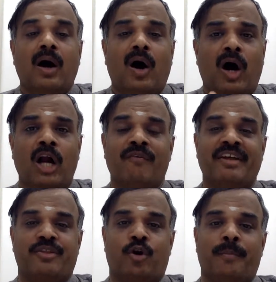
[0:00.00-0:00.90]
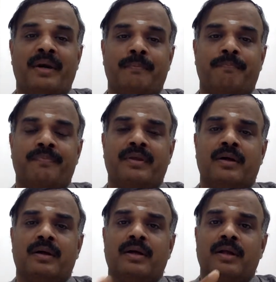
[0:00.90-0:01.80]
always remember,
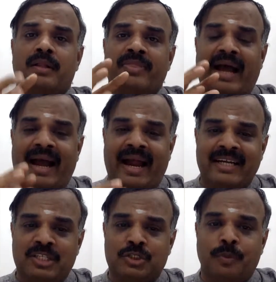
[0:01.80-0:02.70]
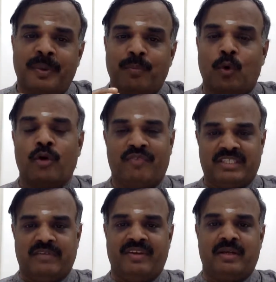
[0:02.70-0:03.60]
the answer should be more
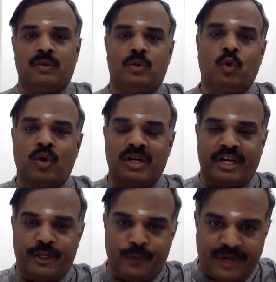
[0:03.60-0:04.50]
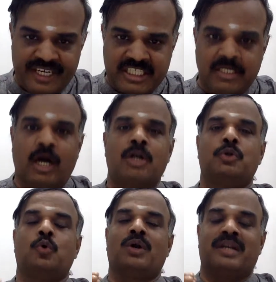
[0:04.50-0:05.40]
specific. 200 units or
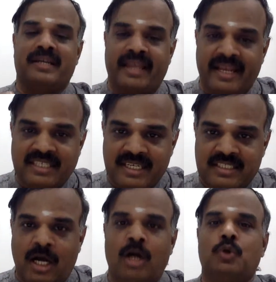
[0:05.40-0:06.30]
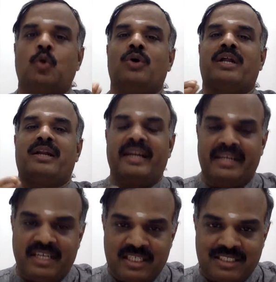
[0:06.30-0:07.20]
200 kgs or 200
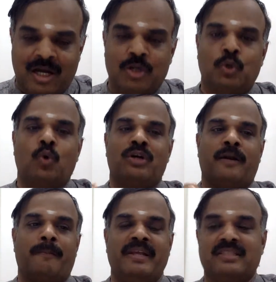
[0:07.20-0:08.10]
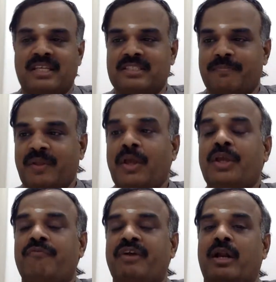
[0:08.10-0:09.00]
liters or 200 pieces.
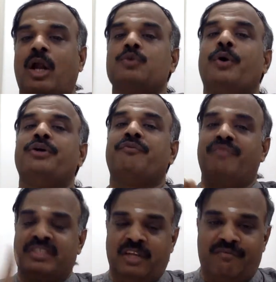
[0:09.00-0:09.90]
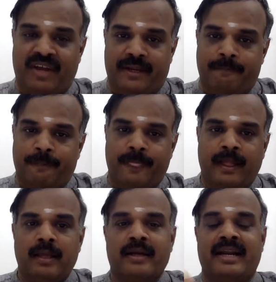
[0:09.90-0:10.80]
If you are not going to specify,
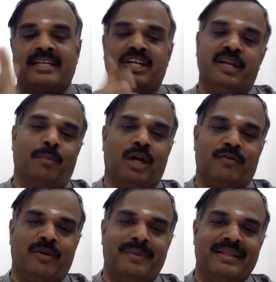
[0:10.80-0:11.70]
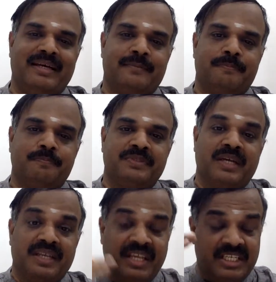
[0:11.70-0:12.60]
reduction in mark will be there.
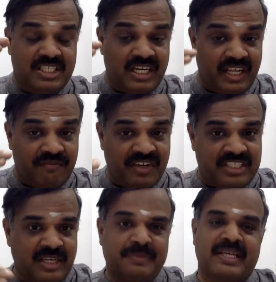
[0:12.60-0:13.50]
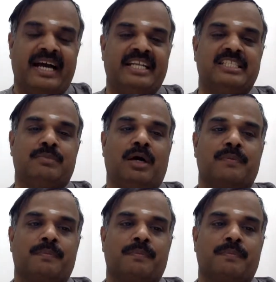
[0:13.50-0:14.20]
Each and every step carries mark.